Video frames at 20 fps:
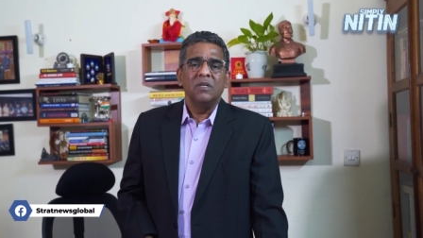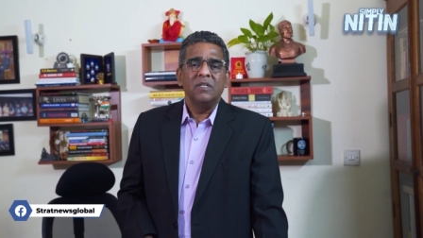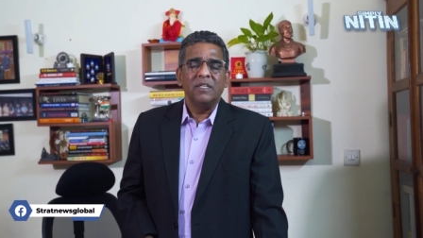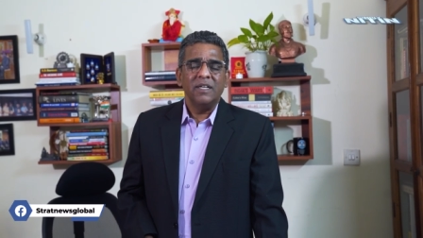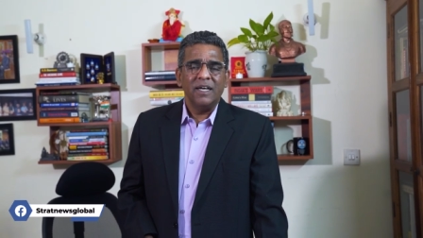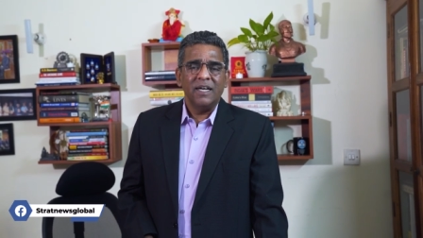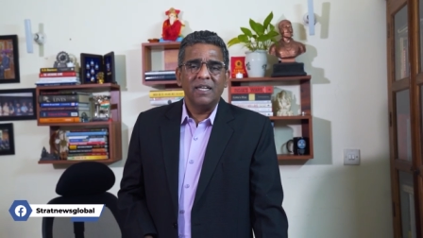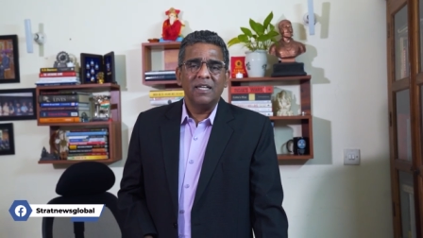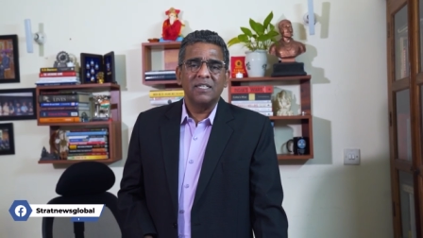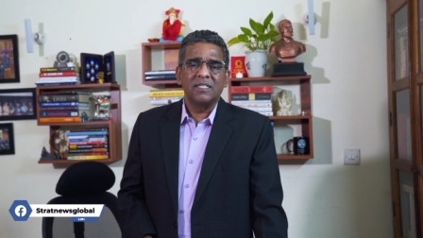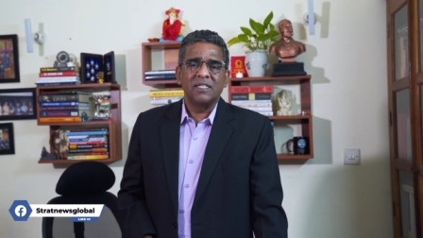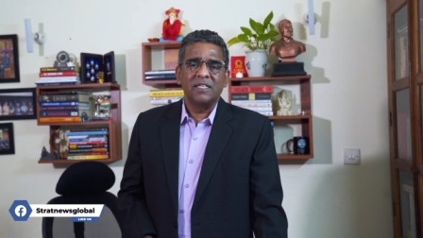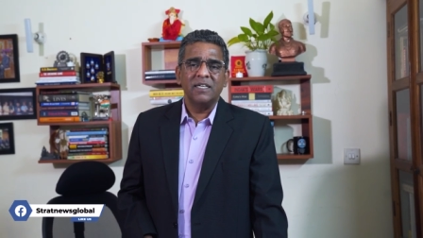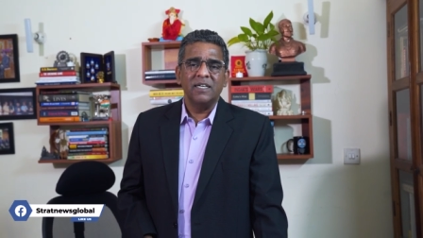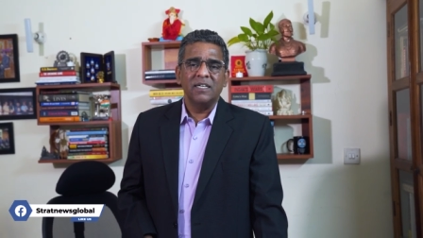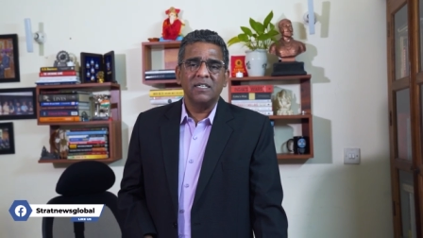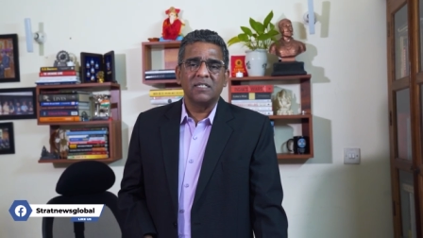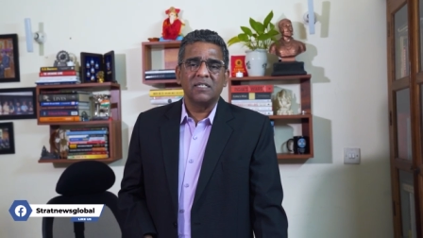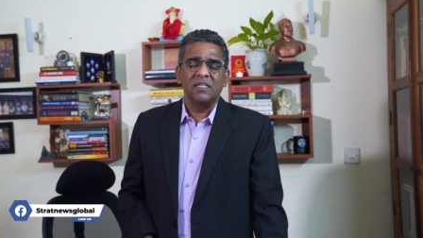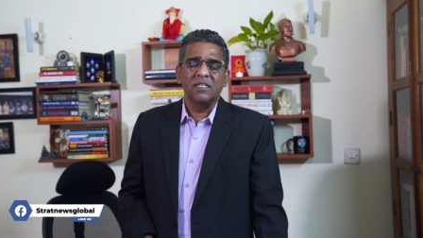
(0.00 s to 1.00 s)
the
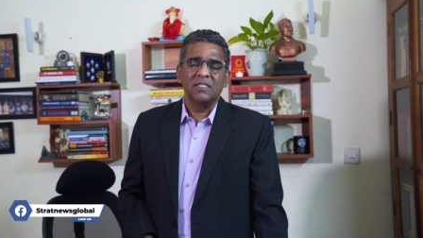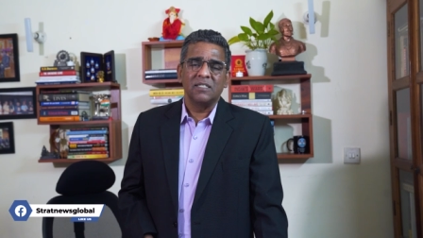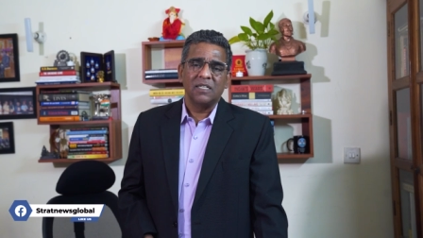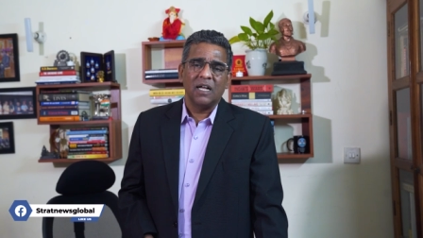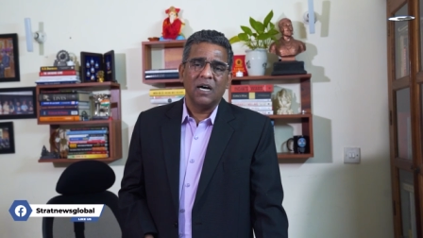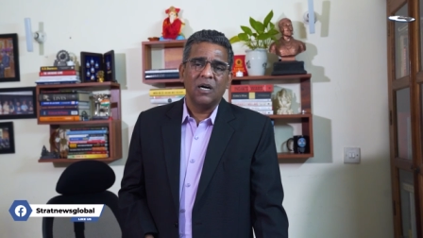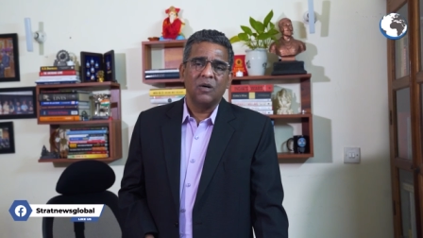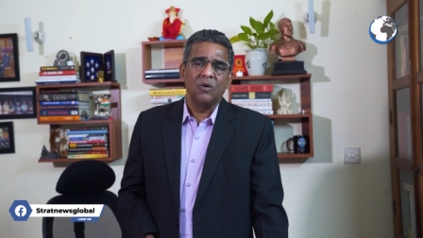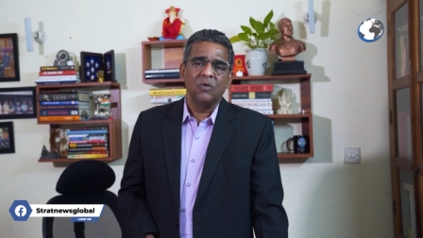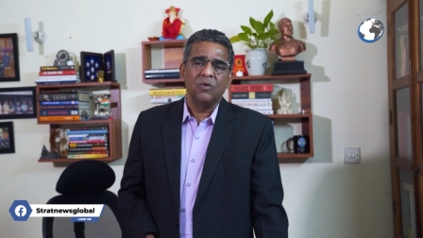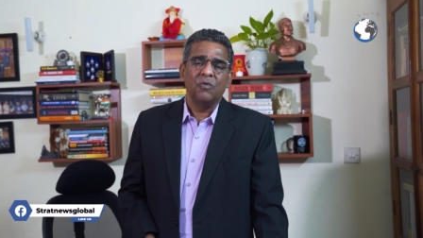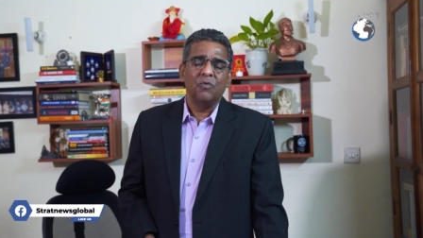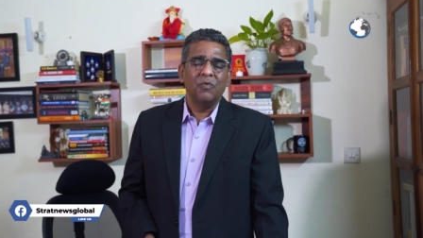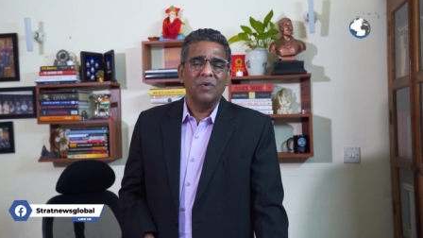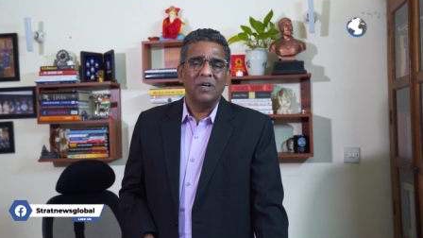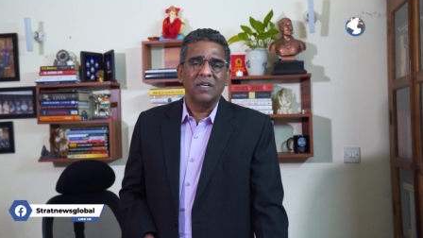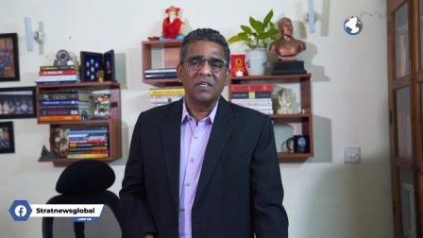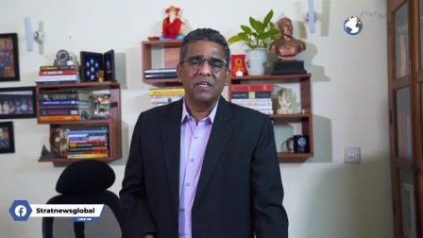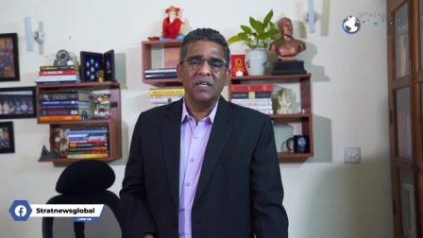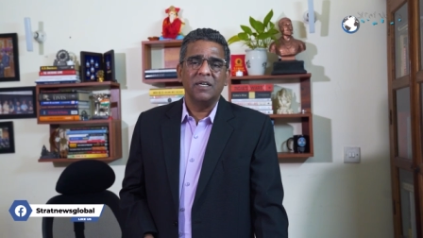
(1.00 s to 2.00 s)
NSCS is now
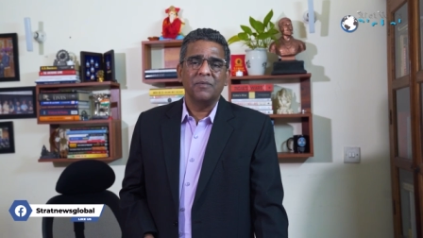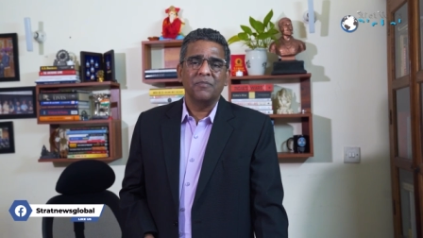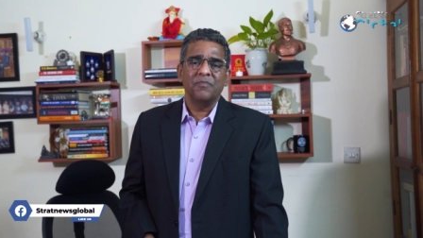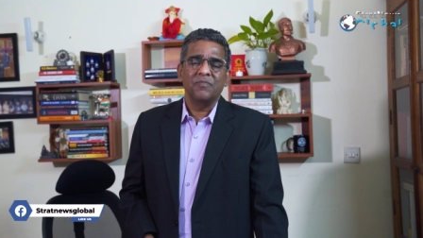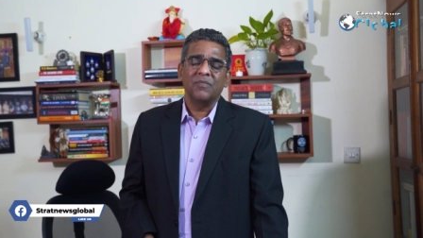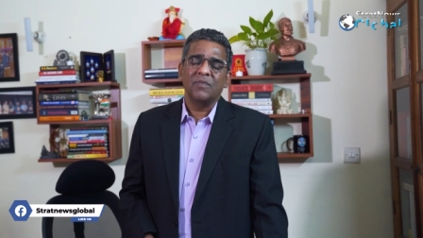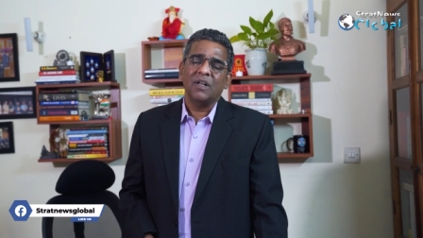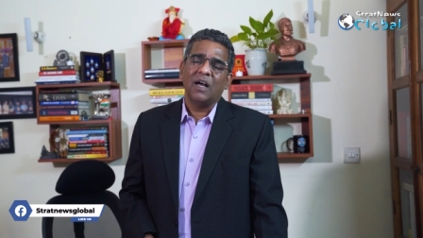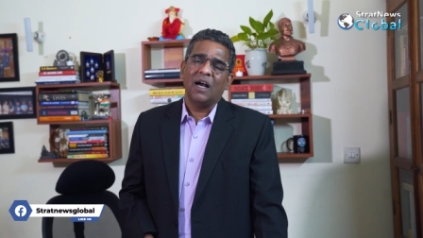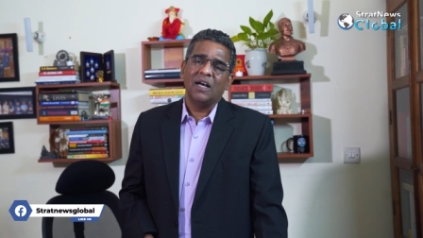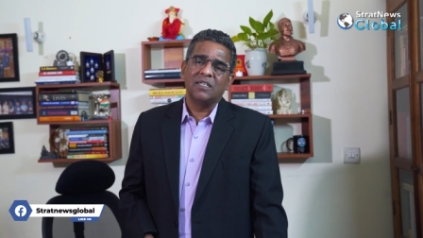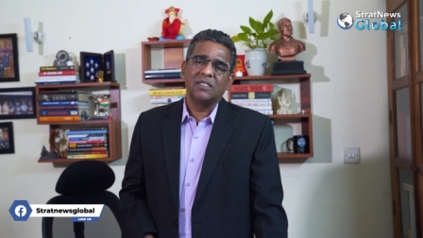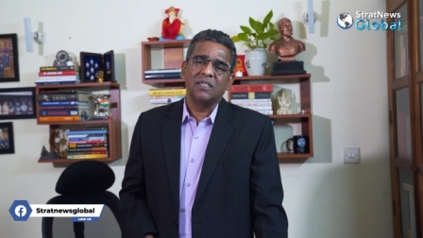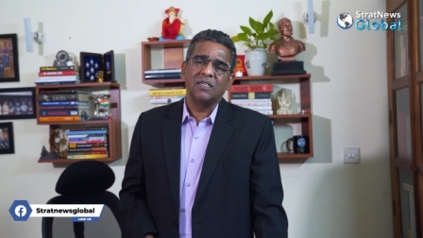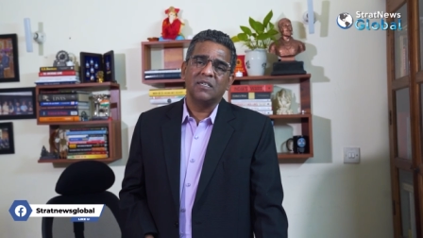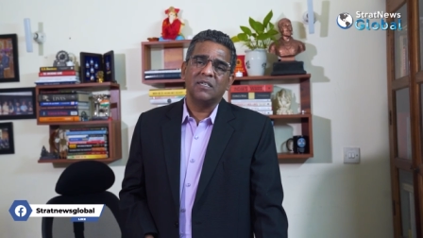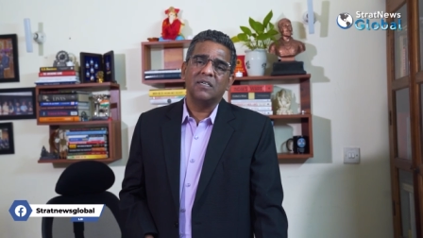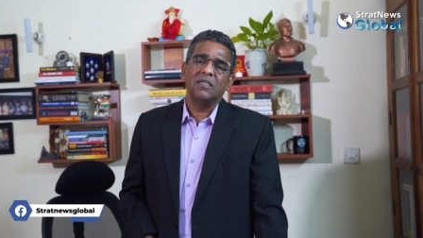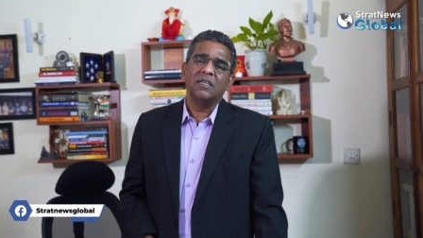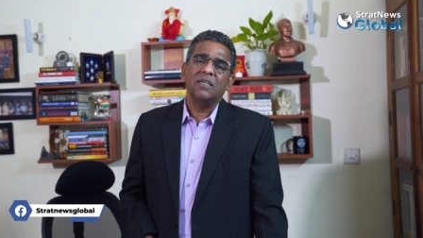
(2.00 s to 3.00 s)
working as
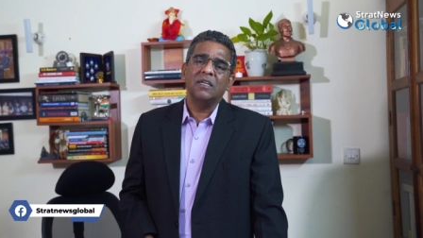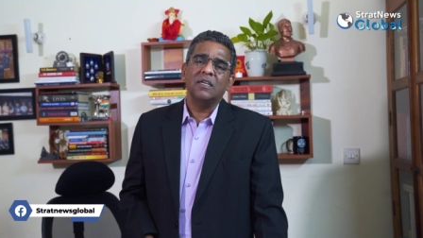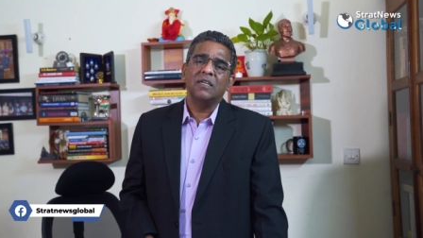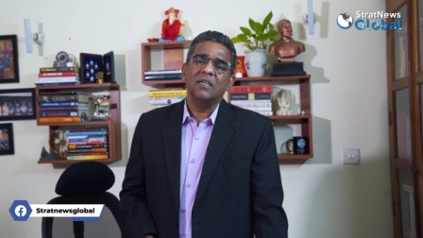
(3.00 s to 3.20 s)
a